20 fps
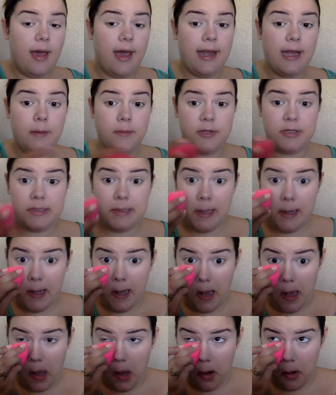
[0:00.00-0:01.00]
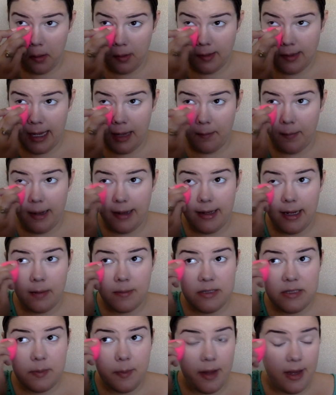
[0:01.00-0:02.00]
And I'm just going to take my
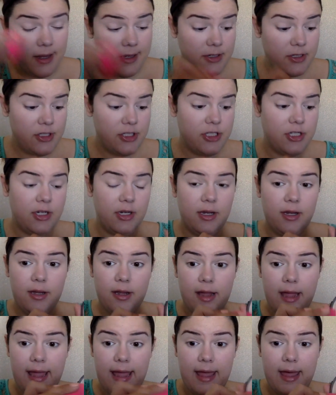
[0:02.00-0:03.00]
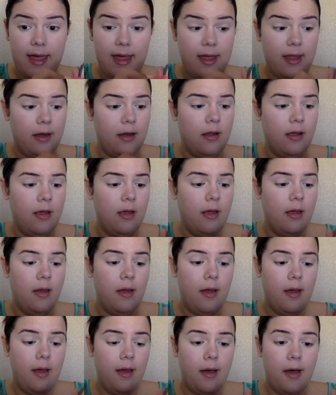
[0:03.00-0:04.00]
damp sponge and
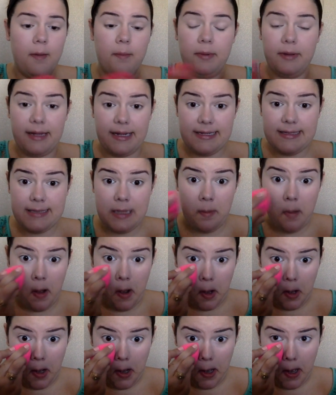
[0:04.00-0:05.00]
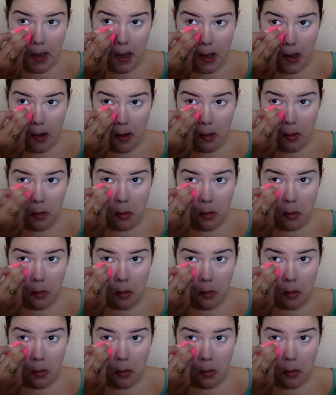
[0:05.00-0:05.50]
apply some under here.